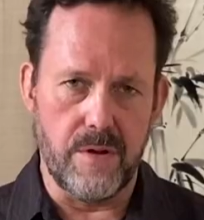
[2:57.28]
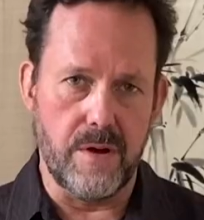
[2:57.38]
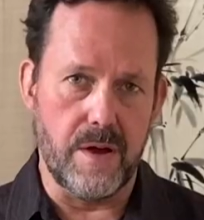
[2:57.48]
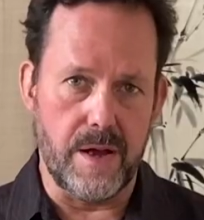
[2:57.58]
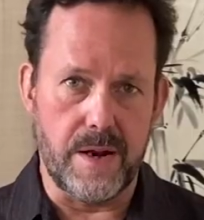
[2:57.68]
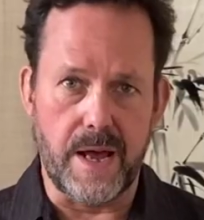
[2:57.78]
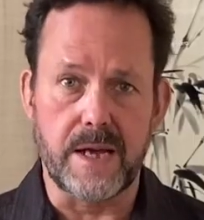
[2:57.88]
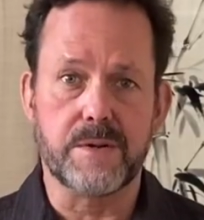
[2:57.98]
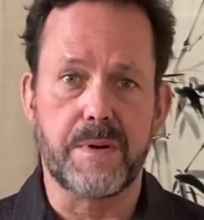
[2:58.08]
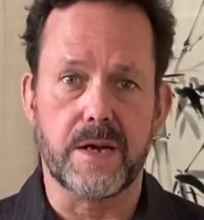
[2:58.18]
an
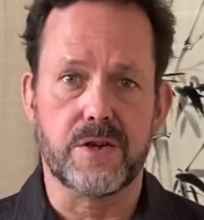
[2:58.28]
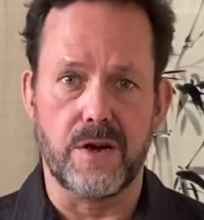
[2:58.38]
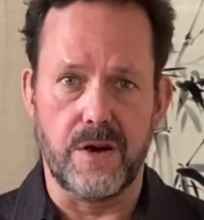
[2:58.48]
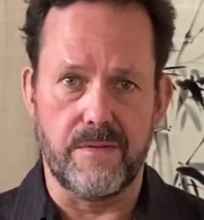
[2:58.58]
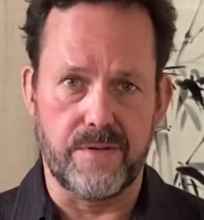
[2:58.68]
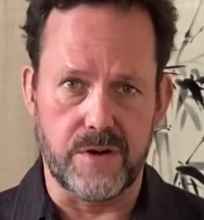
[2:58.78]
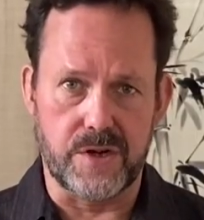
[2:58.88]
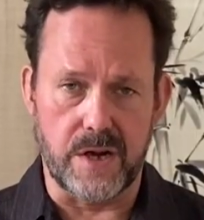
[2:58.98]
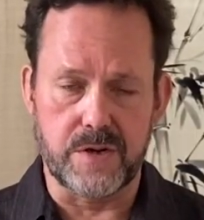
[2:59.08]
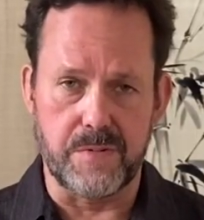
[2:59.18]
aspect of the
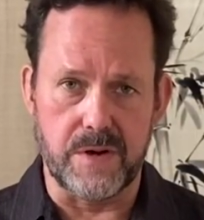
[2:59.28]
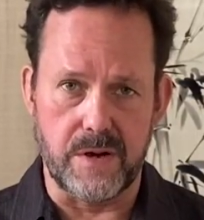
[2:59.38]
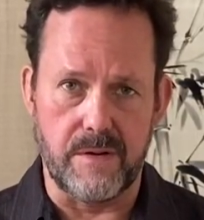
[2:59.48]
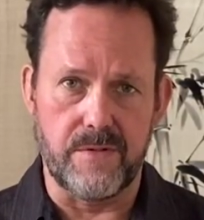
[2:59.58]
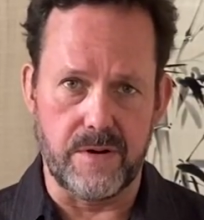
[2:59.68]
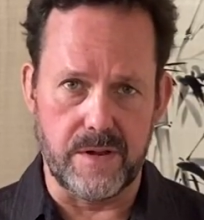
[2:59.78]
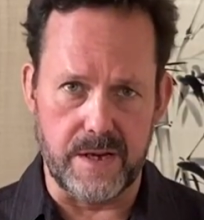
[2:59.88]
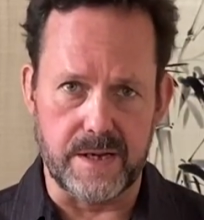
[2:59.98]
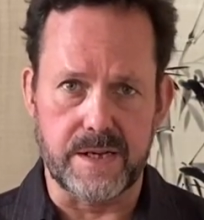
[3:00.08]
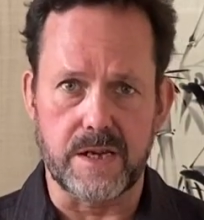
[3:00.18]
judgment of the
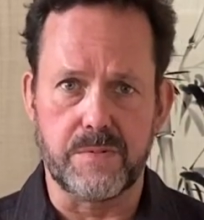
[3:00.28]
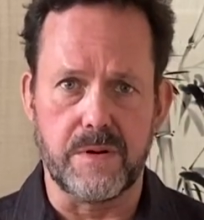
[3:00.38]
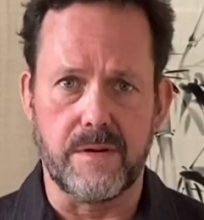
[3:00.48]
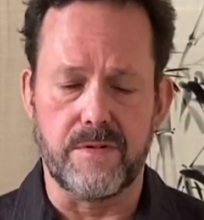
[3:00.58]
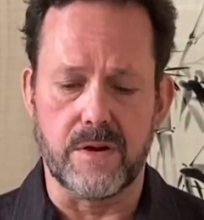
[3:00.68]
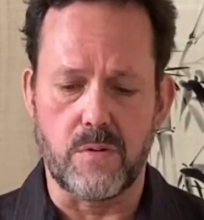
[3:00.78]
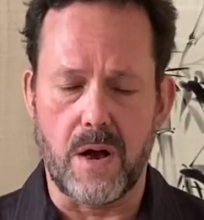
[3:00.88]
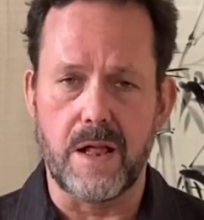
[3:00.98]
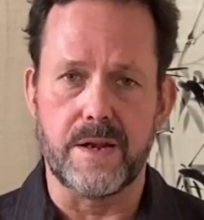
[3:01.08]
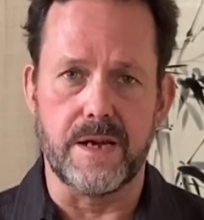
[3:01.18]
assessment of the quality